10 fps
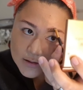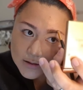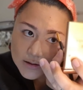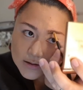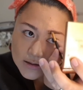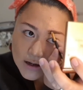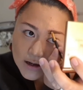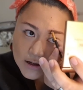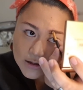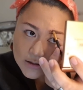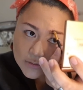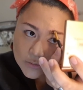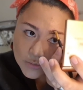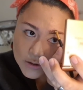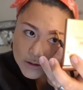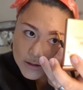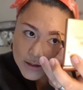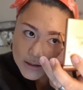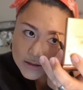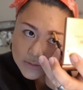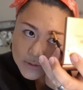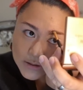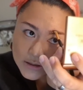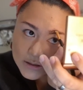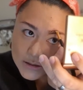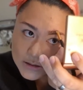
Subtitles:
because I want that to be